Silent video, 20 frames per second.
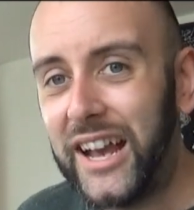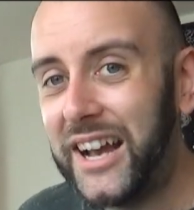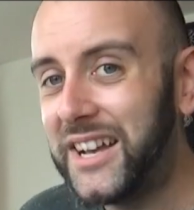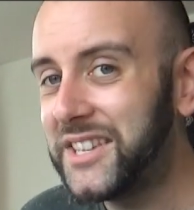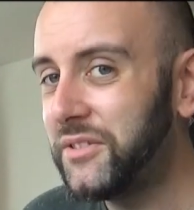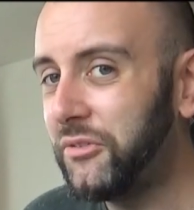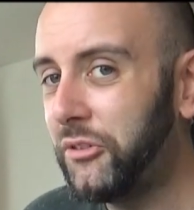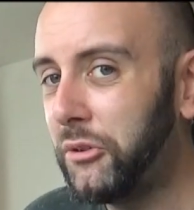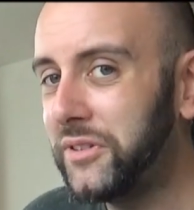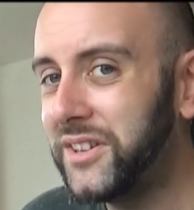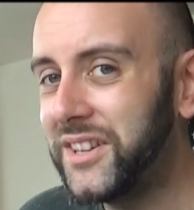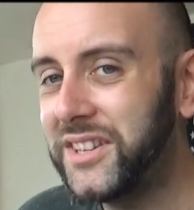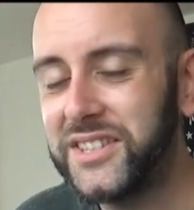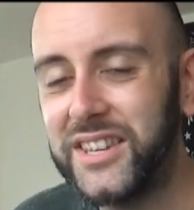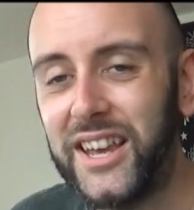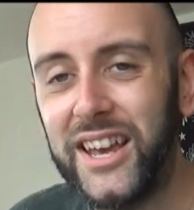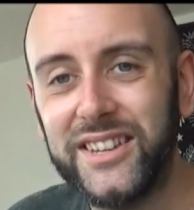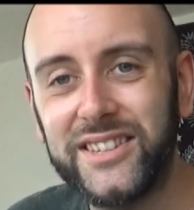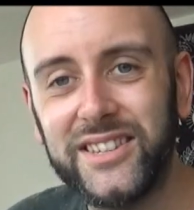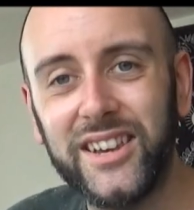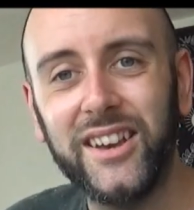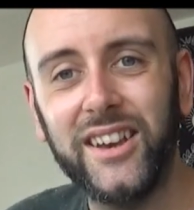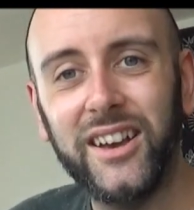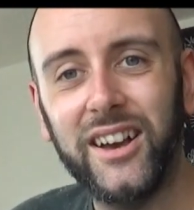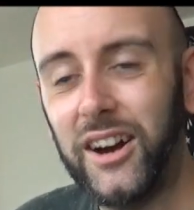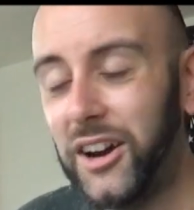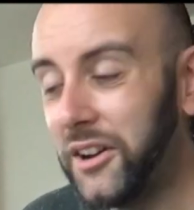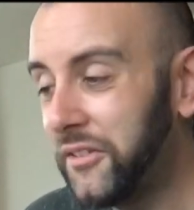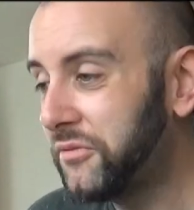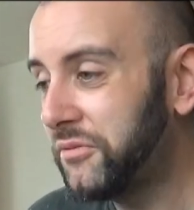As I've already said,
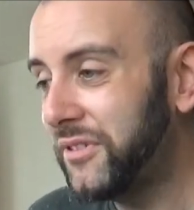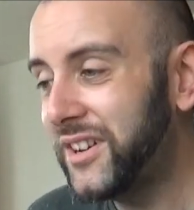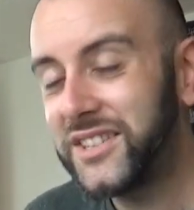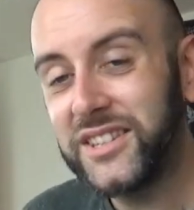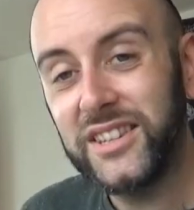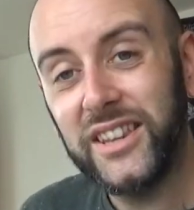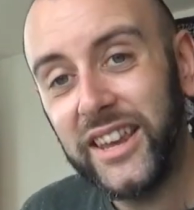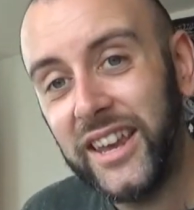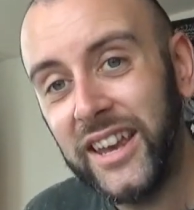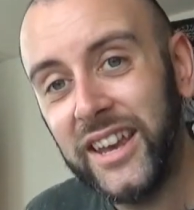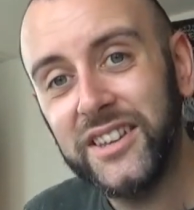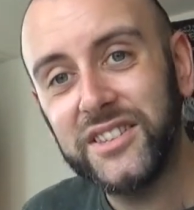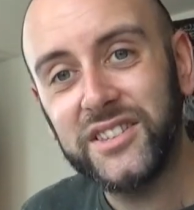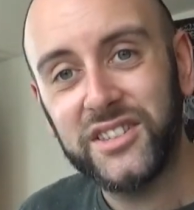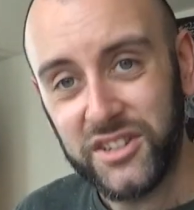I've recently hit